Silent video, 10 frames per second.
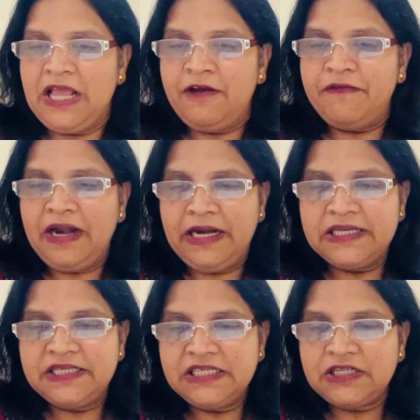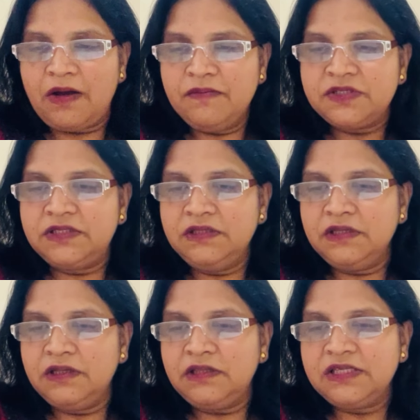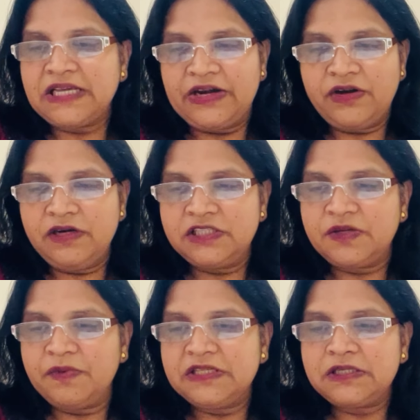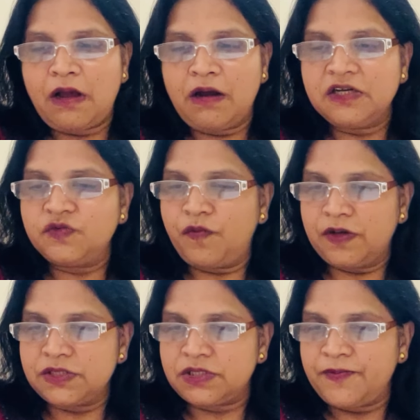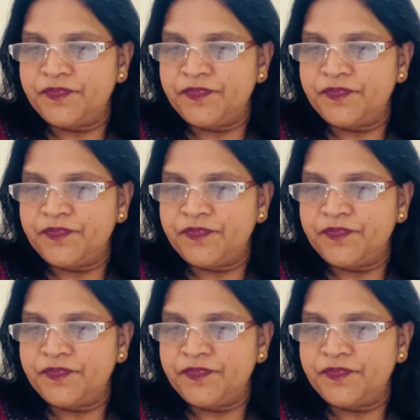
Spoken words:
When disease comes, the central disturbance occurs first.